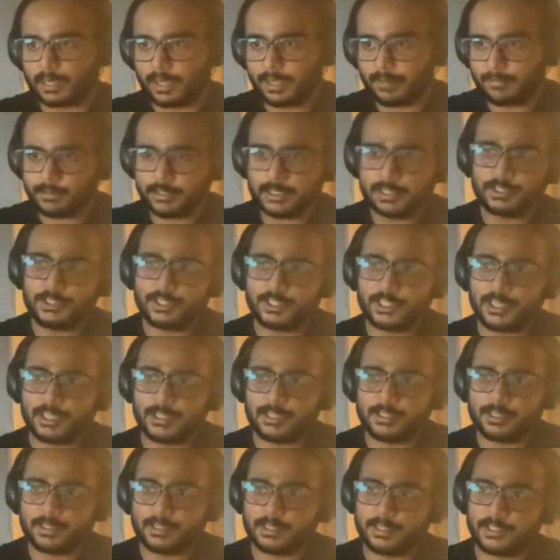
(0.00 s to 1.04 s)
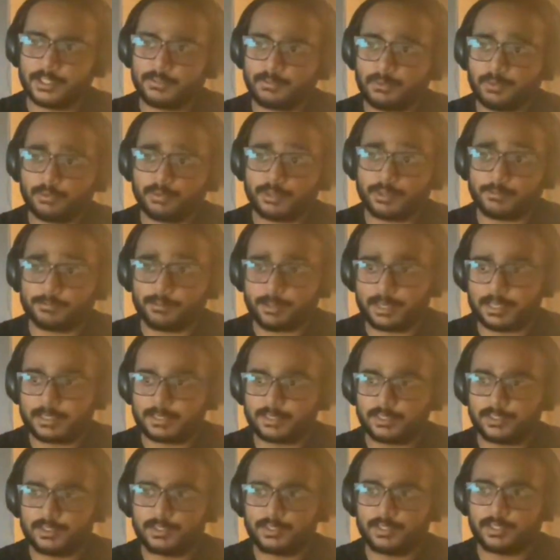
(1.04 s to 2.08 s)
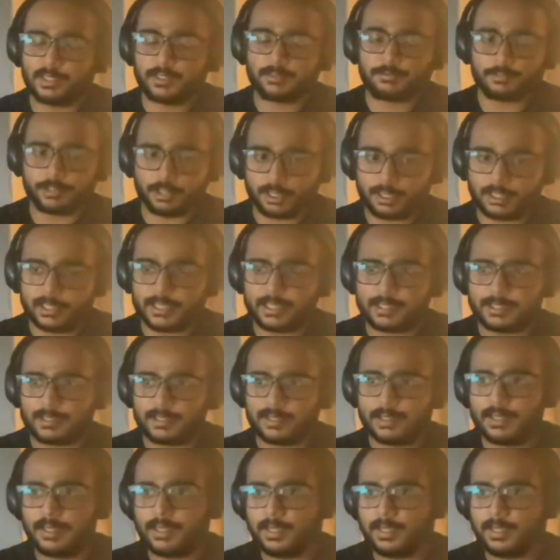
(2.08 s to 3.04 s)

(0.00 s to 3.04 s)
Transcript: every chain is moving faster than the front end.